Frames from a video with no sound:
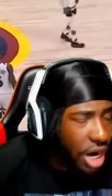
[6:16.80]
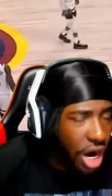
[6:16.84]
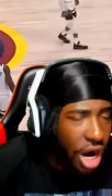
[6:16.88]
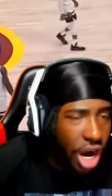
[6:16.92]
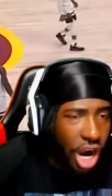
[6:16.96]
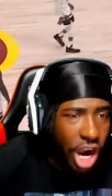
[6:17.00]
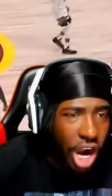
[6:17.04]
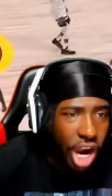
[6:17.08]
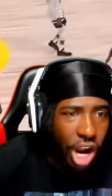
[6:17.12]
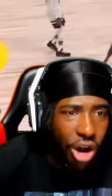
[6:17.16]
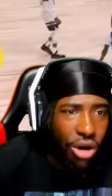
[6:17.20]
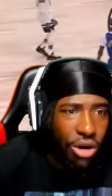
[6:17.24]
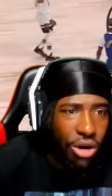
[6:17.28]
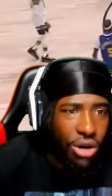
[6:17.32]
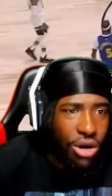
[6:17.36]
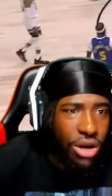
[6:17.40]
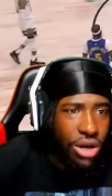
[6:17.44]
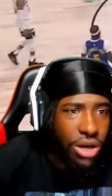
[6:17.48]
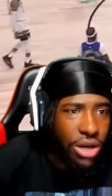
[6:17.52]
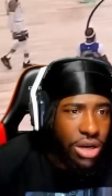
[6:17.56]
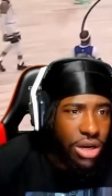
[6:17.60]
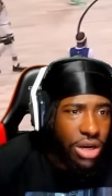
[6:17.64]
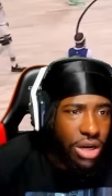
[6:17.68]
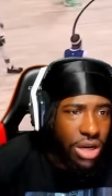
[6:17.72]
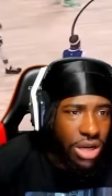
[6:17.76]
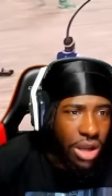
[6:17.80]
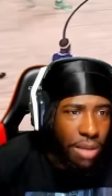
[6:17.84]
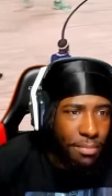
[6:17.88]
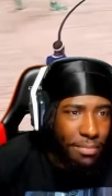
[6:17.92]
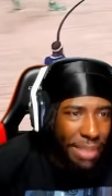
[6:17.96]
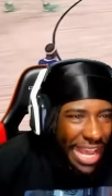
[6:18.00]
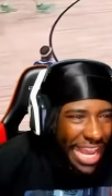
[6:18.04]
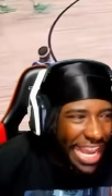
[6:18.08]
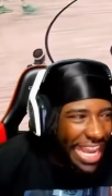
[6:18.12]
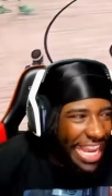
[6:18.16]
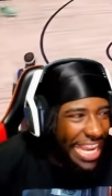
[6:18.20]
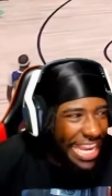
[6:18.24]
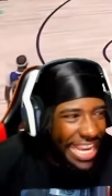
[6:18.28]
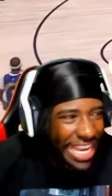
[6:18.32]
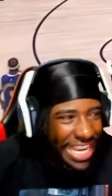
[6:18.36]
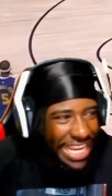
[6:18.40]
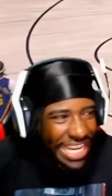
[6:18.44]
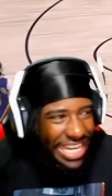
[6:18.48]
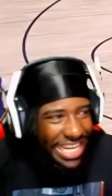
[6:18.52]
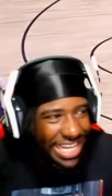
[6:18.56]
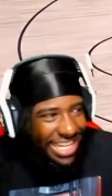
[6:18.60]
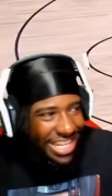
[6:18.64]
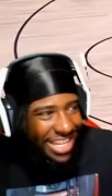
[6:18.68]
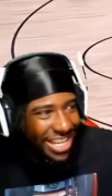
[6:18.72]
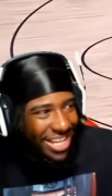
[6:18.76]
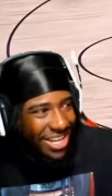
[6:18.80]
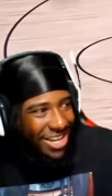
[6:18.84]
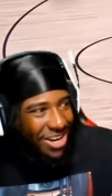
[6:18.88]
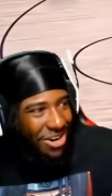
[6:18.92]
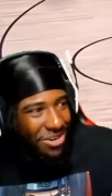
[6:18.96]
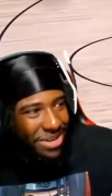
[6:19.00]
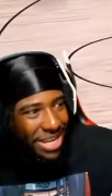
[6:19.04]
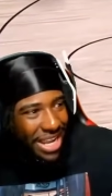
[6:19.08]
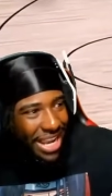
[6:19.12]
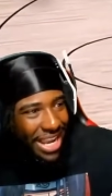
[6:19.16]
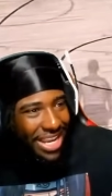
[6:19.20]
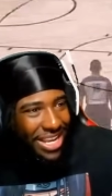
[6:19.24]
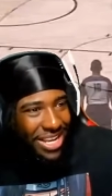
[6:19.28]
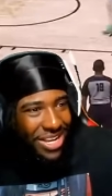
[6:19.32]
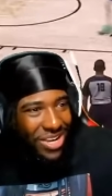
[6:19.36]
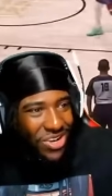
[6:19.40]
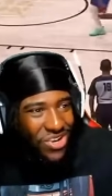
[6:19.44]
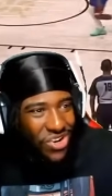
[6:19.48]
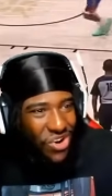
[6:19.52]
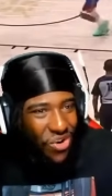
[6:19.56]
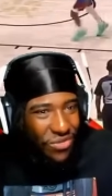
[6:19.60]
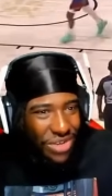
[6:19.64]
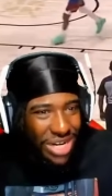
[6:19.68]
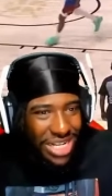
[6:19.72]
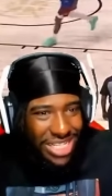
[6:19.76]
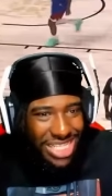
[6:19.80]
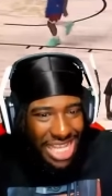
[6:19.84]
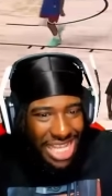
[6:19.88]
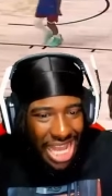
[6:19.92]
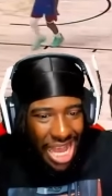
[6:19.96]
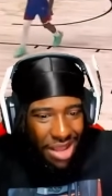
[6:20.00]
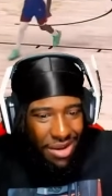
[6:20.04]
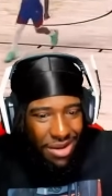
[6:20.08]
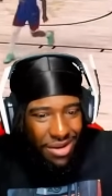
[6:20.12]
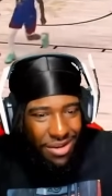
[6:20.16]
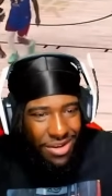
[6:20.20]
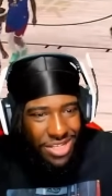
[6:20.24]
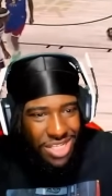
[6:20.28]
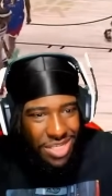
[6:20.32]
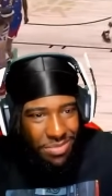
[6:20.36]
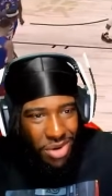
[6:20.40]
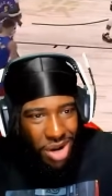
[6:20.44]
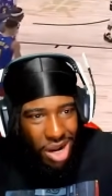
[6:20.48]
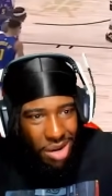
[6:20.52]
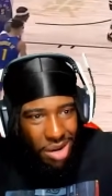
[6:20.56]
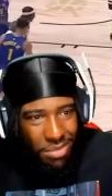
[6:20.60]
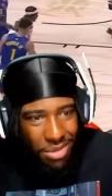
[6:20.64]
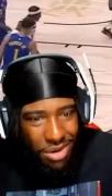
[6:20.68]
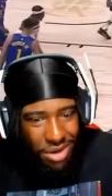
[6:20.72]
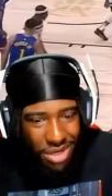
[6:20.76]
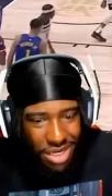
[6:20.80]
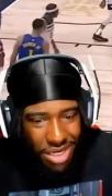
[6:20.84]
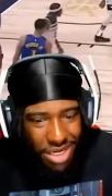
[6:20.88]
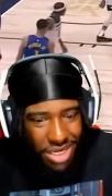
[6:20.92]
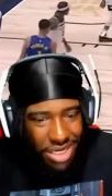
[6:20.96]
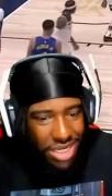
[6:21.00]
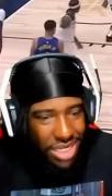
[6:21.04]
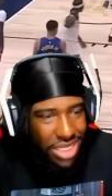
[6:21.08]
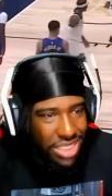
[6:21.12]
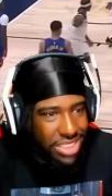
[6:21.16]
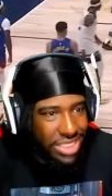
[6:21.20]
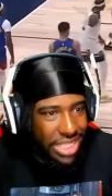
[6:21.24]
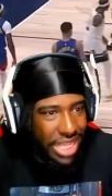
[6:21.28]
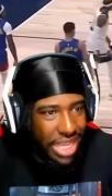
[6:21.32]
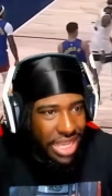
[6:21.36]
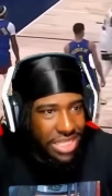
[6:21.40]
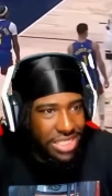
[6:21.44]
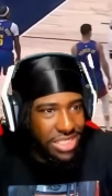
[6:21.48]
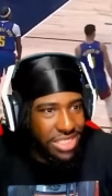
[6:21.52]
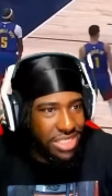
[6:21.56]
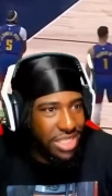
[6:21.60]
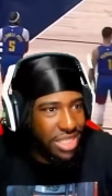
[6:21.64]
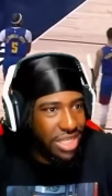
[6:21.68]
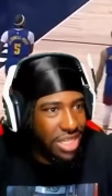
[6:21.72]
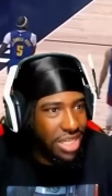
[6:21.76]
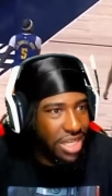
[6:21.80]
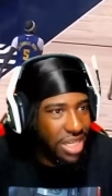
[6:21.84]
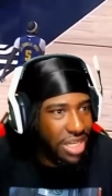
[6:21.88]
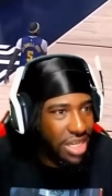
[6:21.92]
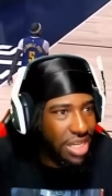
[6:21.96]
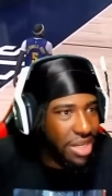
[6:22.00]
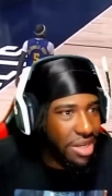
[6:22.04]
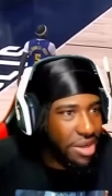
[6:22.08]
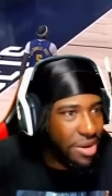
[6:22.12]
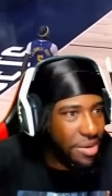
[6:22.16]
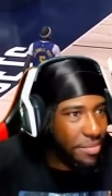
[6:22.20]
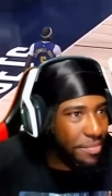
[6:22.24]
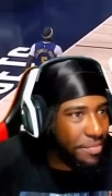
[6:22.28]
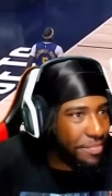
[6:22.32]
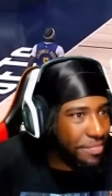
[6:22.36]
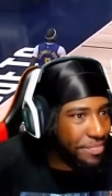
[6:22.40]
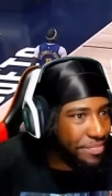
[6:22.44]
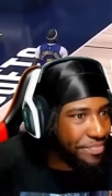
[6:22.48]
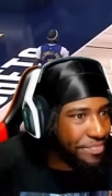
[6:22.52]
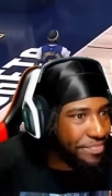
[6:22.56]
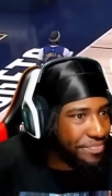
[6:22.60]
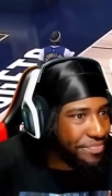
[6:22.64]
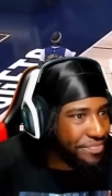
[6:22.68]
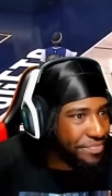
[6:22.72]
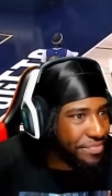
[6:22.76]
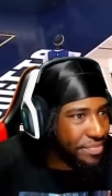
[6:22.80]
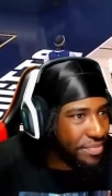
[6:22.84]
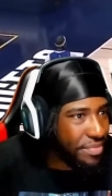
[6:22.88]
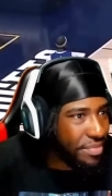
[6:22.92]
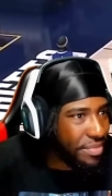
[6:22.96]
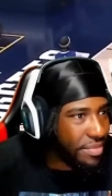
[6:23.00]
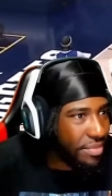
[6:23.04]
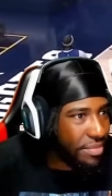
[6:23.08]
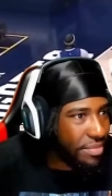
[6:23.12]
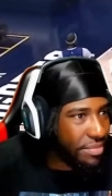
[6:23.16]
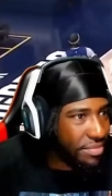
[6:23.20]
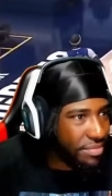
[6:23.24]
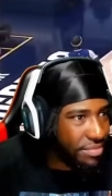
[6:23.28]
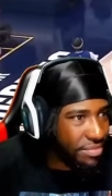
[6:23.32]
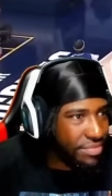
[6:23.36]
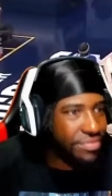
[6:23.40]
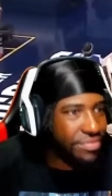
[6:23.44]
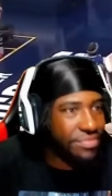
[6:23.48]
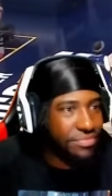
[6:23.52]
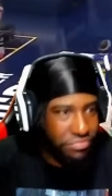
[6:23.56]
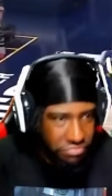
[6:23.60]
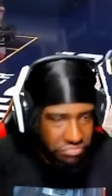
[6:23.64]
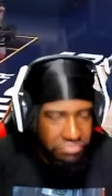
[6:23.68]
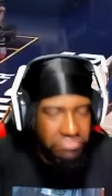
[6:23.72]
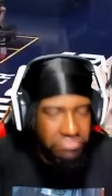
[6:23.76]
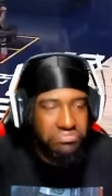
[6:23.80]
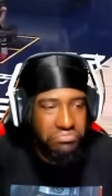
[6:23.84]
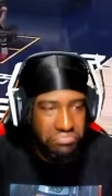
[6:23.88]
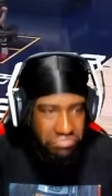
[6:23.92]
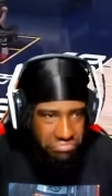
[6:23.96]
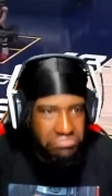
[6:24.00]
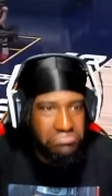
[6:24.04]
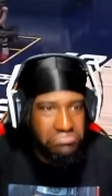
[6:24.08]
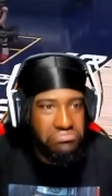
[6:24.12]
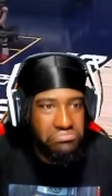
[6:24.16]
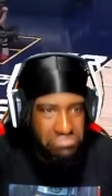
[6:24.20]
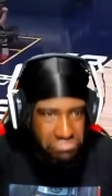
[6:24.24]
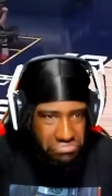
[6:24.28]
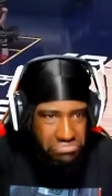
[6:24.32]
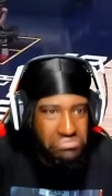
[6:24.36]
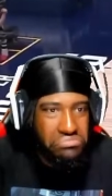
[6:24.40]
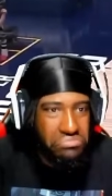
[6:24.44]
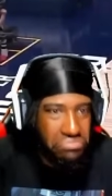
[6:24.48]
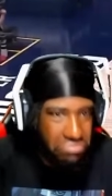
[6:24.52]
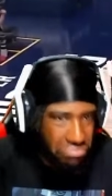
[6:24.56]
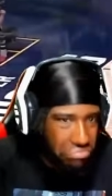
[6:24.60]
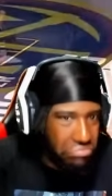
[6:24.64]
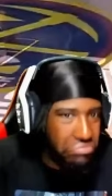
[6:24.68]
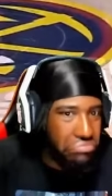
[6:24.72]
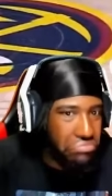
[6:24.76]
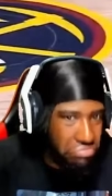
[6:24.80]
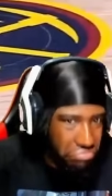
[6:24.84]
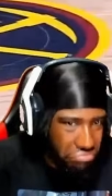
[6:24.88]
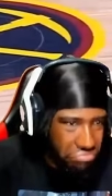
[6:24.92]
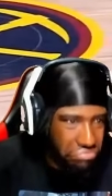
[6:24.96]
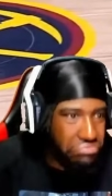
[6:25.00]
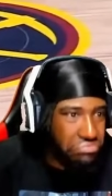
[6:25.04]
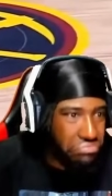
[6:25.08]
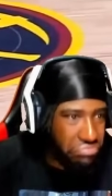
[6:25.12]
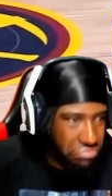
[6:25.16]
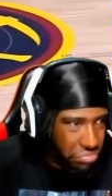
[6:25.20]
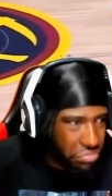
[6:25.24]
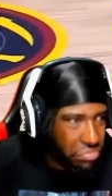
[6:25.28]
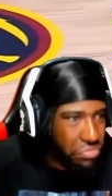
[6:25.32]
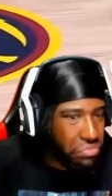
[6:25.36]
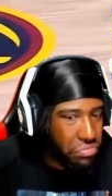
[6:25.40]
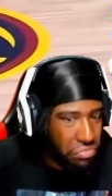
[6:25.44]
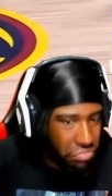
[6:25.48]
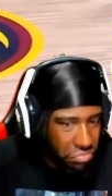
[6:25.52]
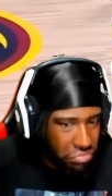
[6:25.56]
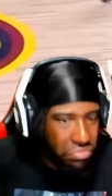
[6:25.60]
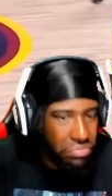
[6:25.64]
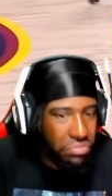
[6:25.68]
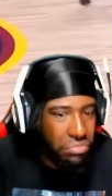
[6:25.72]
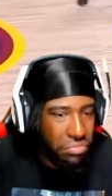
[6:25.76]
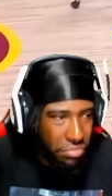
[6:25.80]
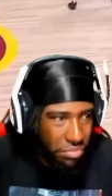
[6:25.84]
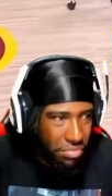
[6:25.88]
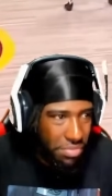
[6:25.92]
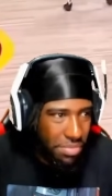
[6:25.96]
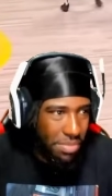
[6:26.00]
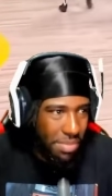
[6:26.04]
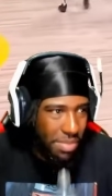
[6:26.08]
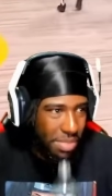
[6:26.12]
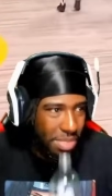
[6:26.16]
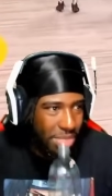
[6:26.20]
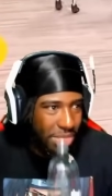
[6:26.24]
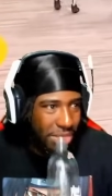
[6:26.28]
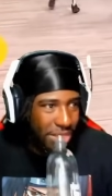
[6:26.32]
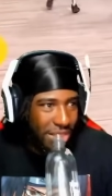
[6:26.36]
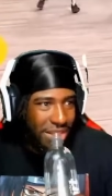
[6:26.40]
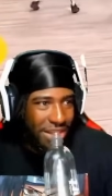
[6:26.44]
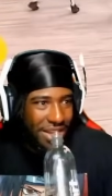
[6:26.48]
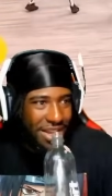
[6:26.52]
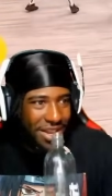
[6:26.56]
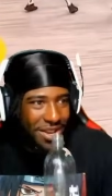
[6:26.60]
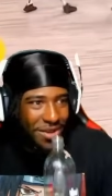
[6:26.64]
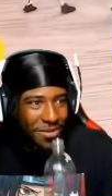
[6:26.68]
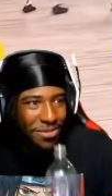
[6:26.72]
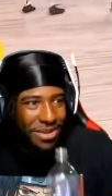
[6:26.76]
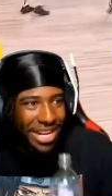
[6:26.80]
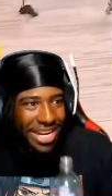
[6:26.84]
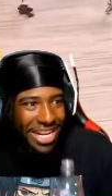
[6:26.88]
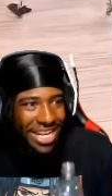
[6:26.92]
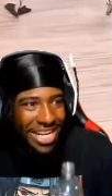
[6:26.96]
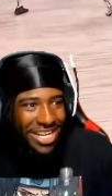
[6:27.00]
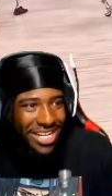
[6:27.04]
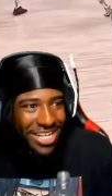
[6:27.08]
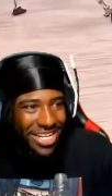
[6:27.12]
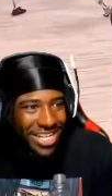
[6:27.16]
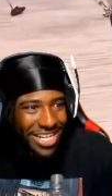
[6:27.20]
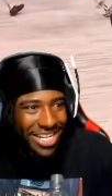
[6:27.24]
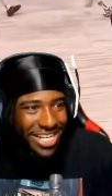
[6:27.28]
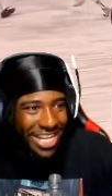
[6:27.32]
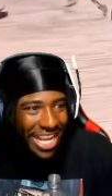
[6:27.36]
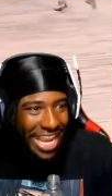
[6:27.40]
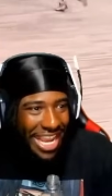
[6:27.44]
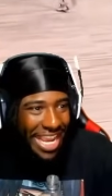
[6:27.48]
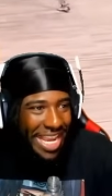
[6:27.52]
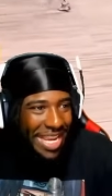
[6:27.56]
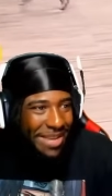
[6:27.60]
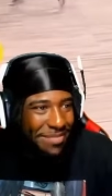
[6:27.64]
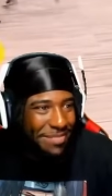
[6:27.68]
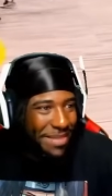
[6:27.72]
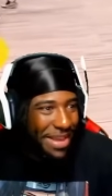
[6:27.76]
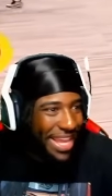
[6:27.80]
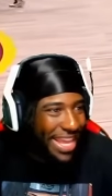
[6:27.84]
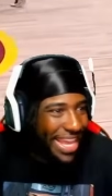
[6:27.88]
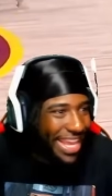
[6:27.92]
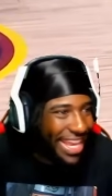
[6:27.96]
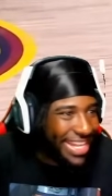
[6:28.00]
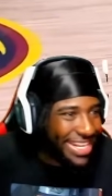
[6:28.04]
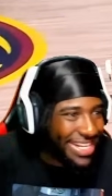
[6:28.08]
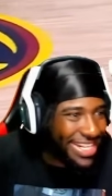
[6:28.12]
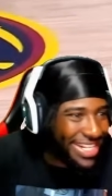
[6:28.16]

Karl, takes the first shot. Bang! Okay, over the top. And Jamal Murray. Three, nice. With Jokic taking it up. Oh, oh we got a good game, man.